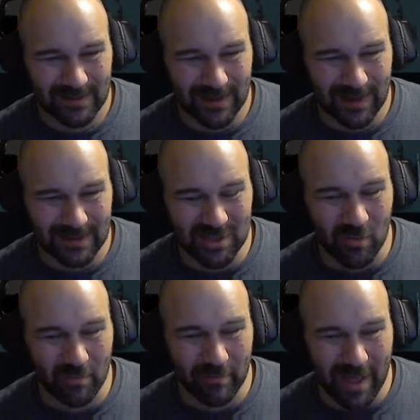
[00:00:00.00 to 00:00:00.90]
I
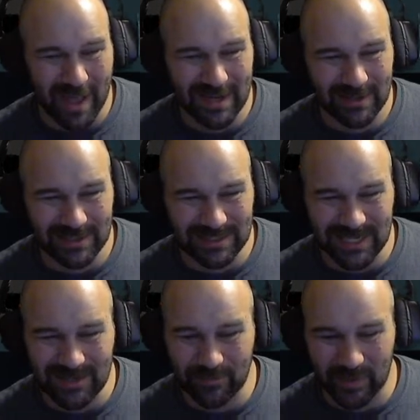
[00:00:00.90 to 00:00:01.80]
don't mind the
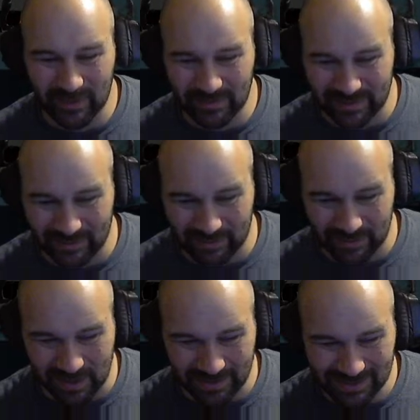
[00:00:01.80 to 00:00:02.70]
team build, though, to be
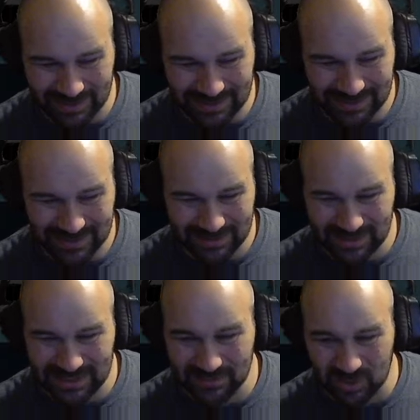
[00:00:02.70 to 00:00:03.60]
honest. There's
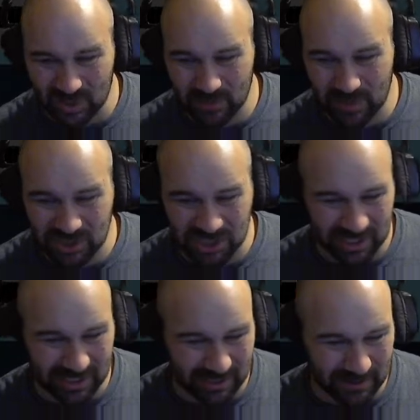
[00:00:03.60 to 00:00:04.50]
some good
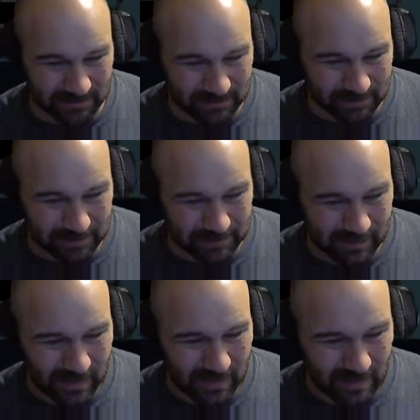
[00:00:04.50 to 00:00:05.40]
pitching here.
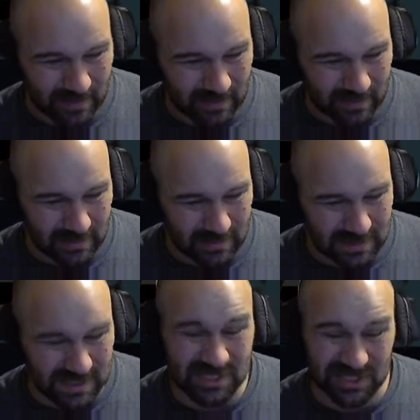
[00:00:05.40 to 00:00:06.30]

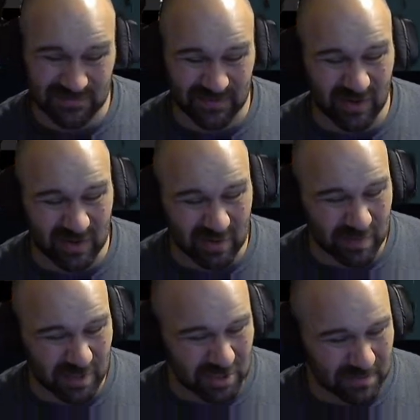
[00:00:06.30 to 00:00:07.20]
There's actually some very good pitching.